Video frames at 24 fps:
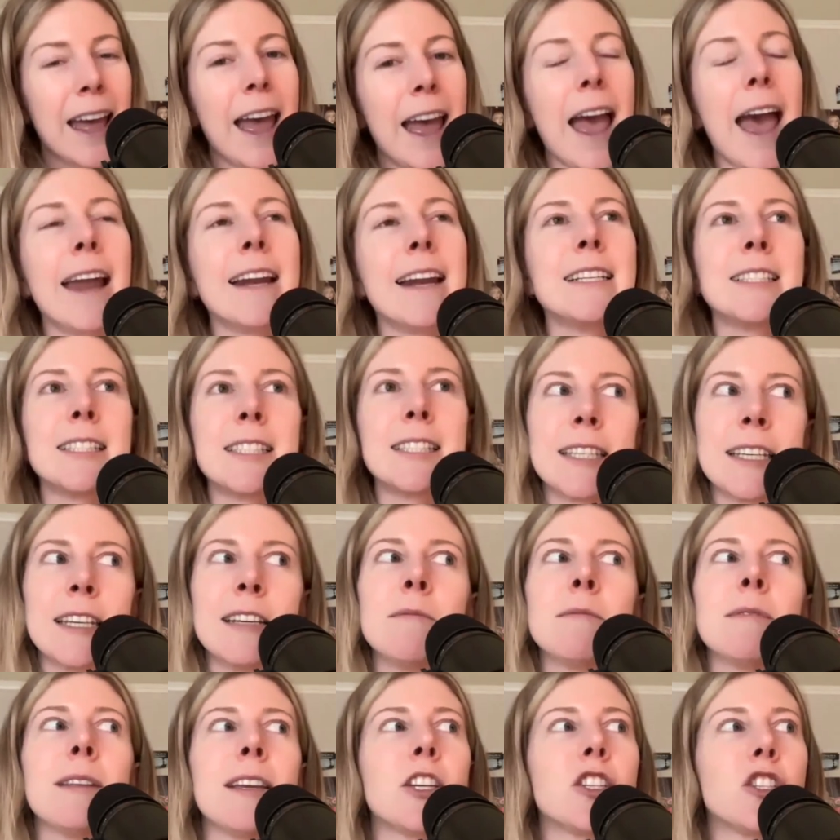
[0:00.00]
And it
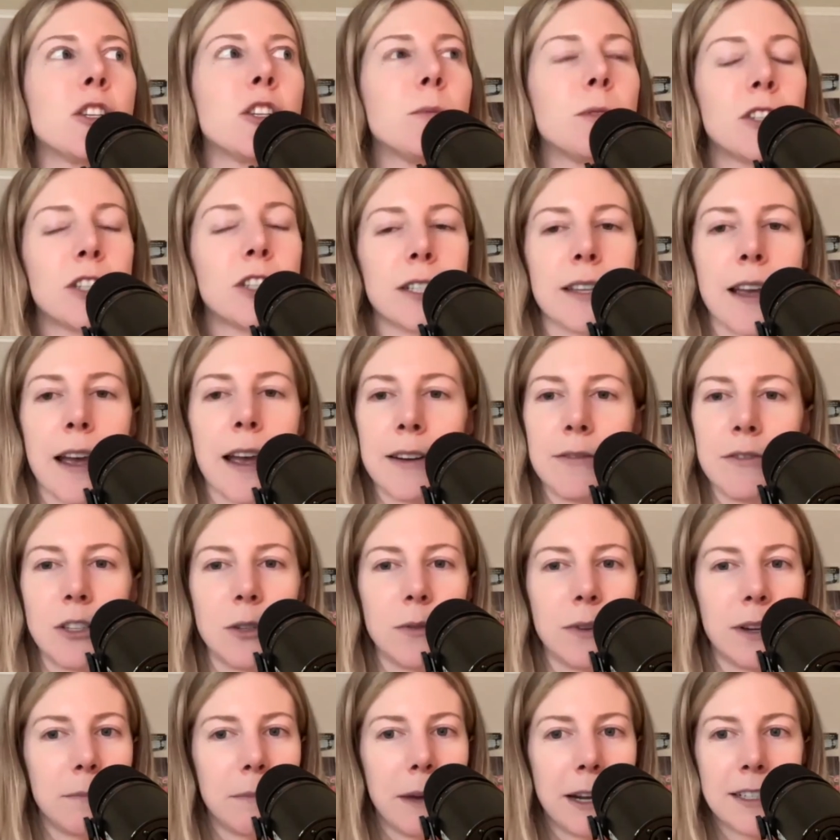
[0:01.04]
seemed like she was just kind of
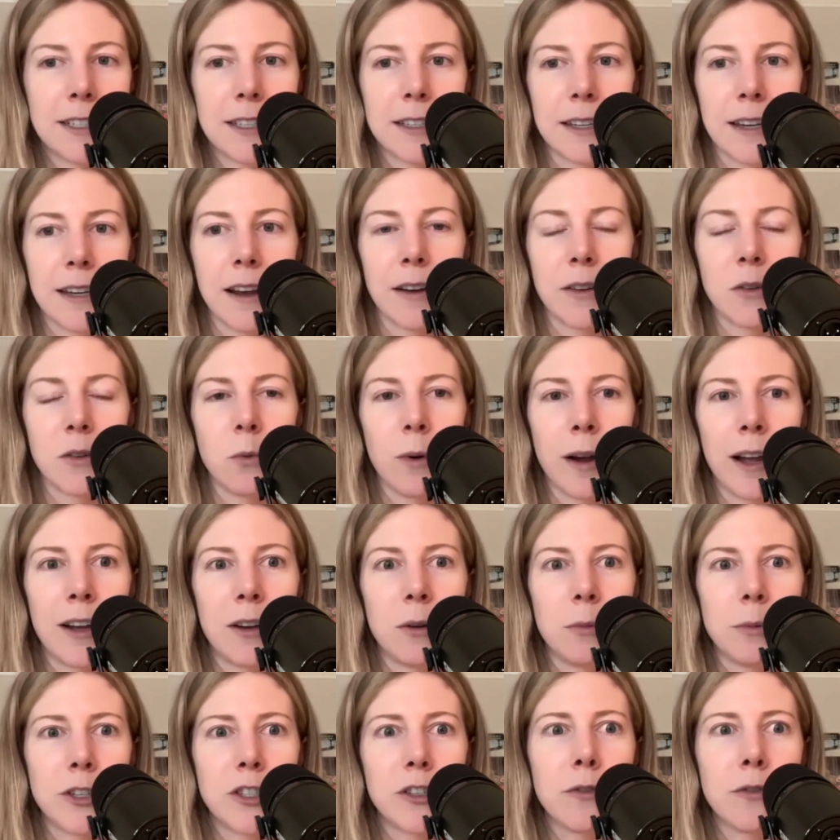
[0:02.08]
doing mentally unwell,
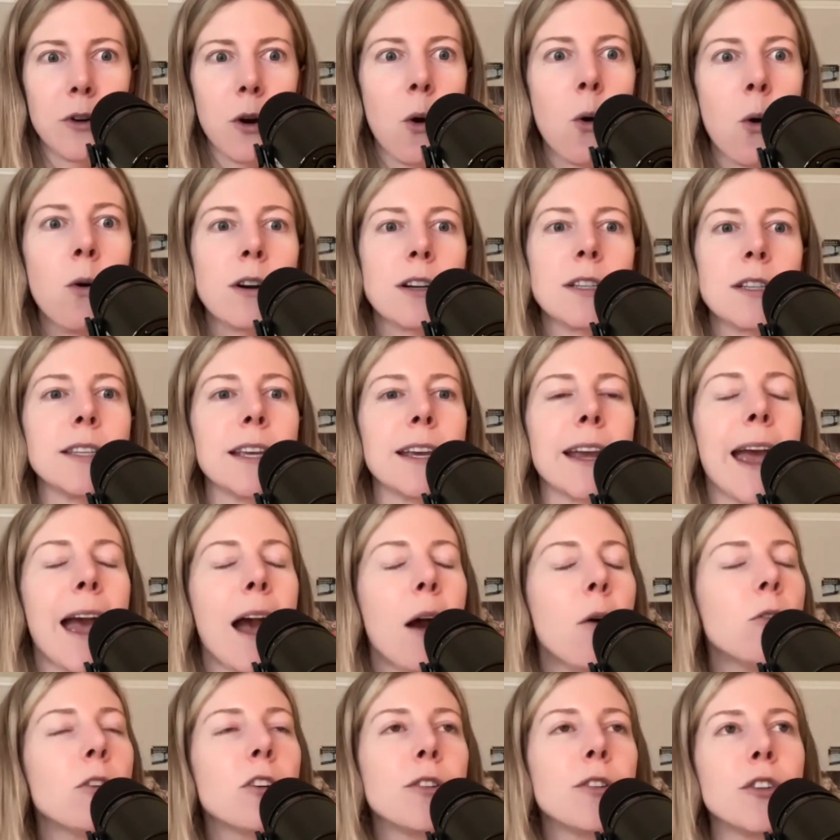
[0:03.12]
which of course, like
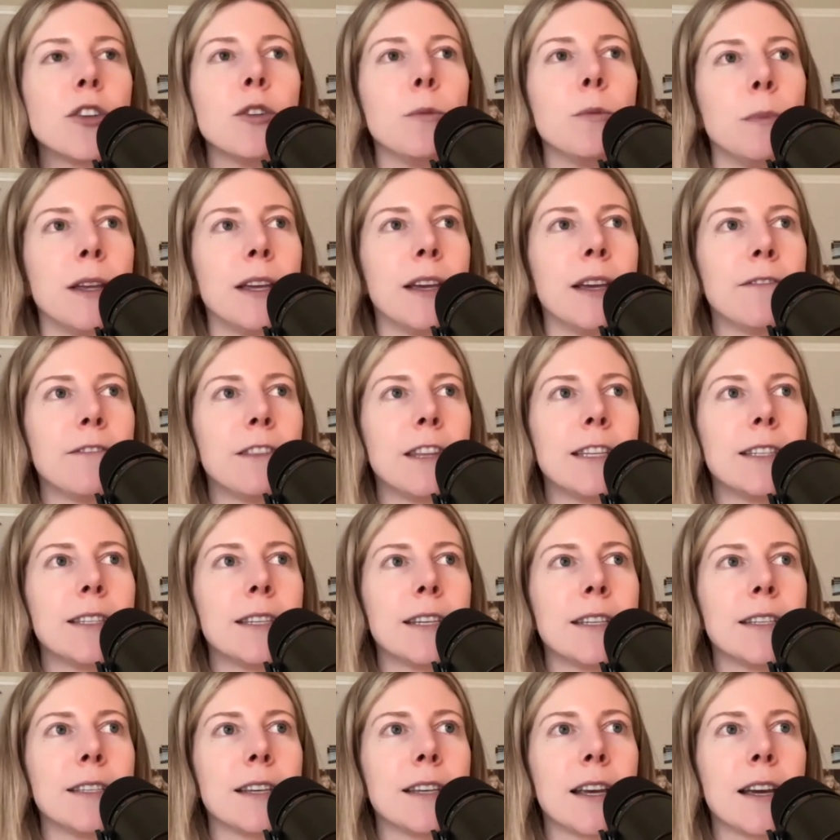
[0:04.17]
how could you be if this is